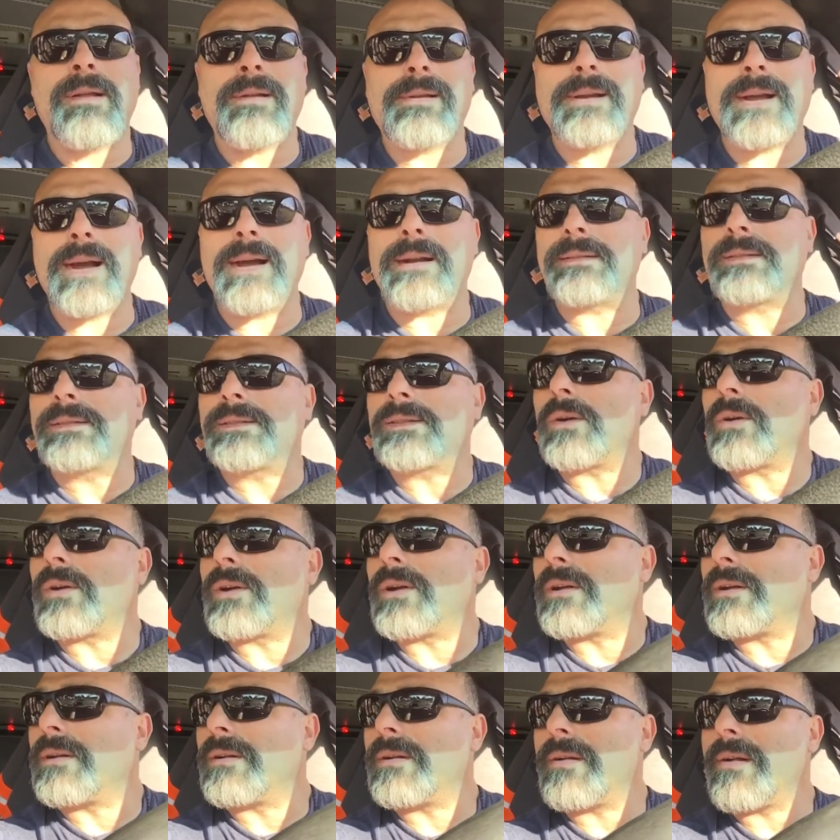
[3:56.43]
God is so
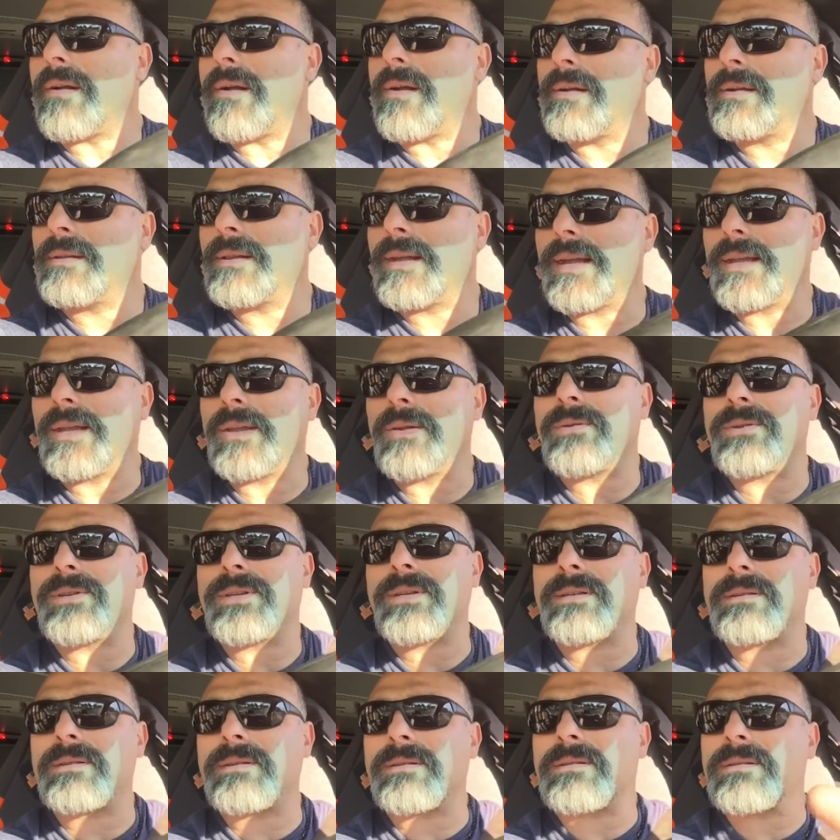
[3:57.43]
good. Thank you,
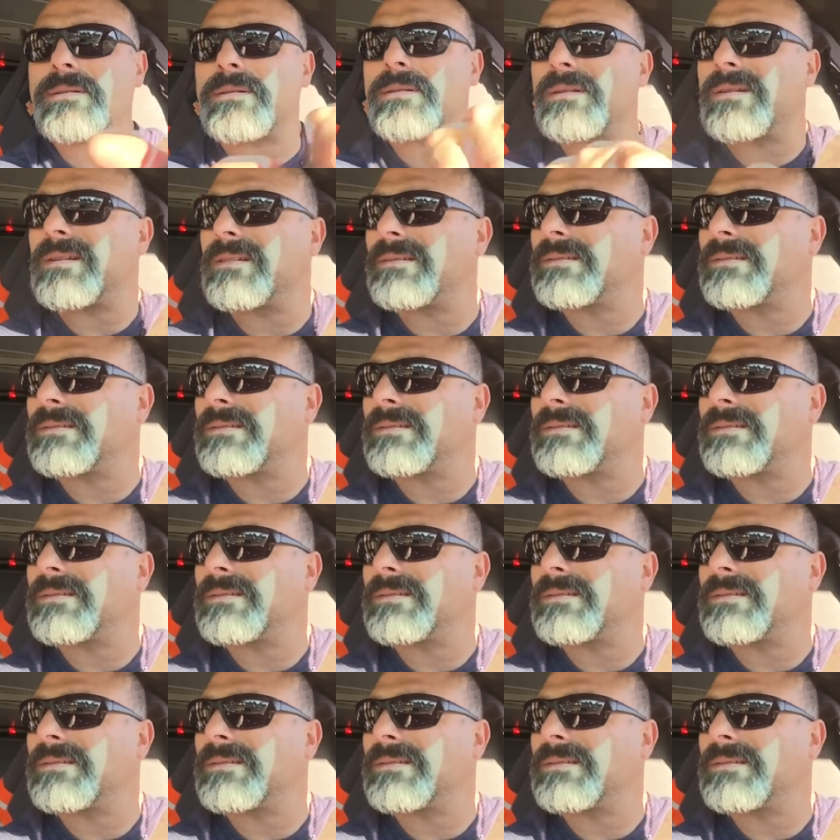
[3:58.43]
Jesus.